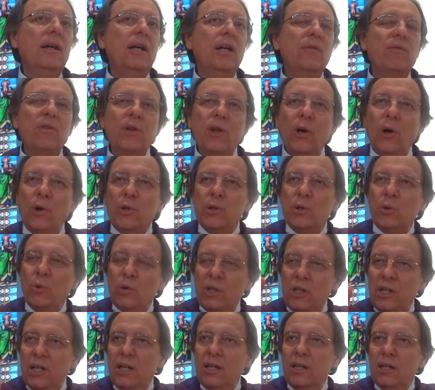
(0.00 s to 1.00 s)
For those who
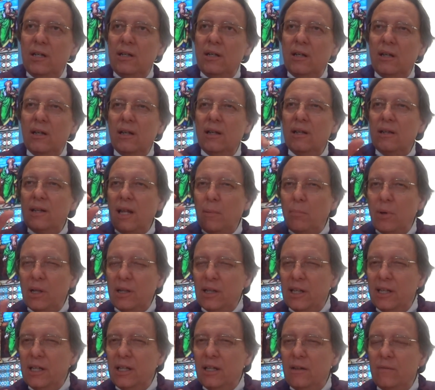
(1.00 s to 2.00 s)
did, they
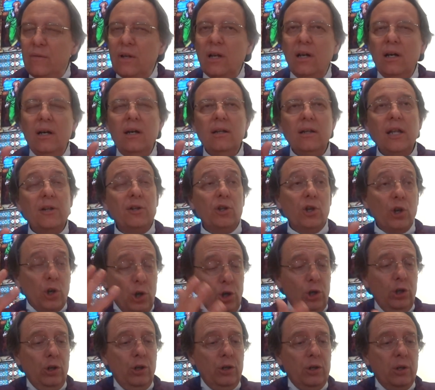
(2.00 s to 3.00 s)
believed that the
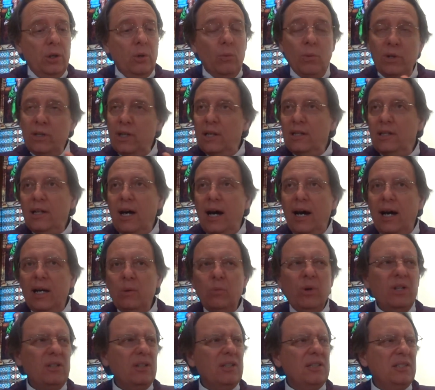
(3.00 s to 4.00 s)
good, when they
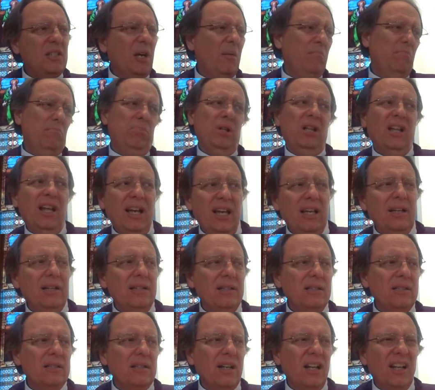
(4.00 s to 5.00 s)
died, went to some
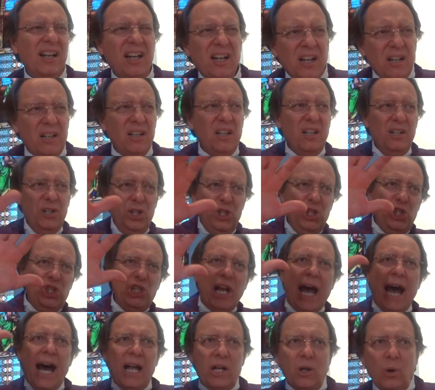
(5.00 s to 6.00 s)
place, kind of like a
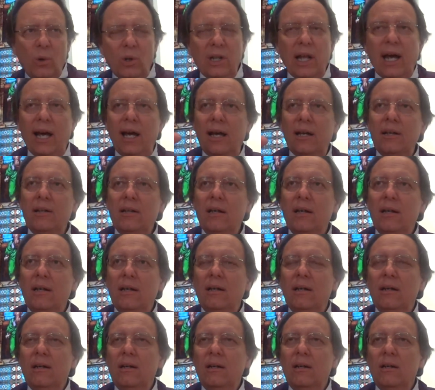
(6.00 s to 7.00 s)
shadow land,
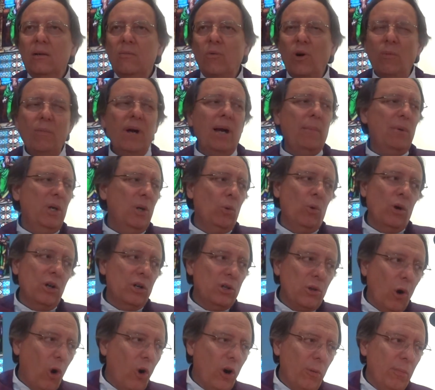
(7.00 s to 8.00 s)
where maybe you
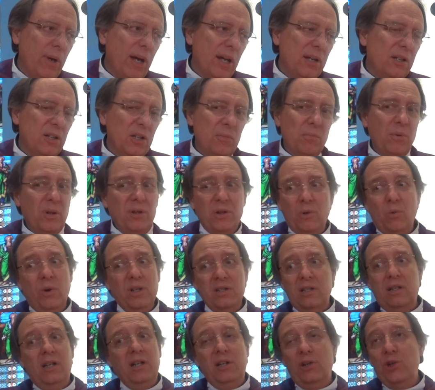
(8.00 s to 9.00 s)
weren't tormented, but there
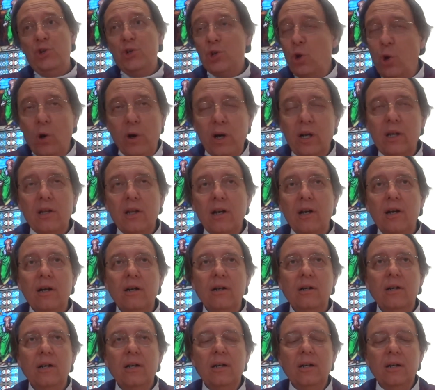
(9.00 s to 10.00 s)
wasn't any joy
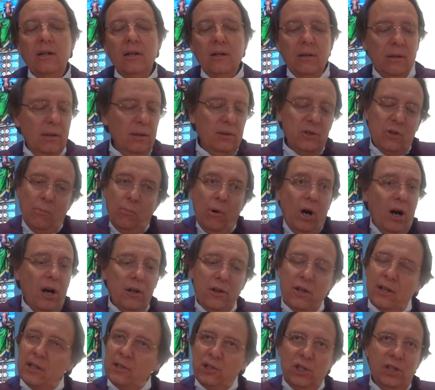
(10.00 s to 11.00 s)
there. So
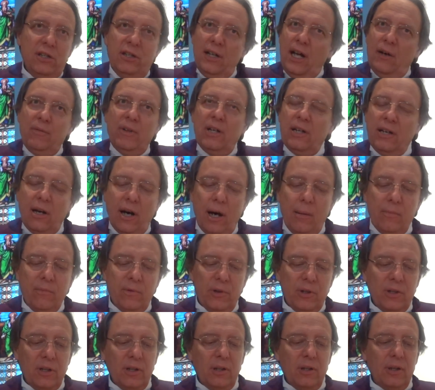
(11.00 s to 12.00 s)
Martha, she didn't have any
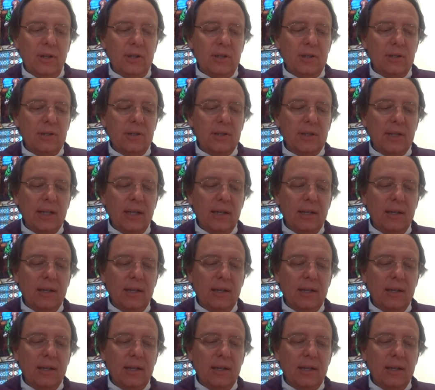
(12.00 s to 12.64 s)
comfort in this.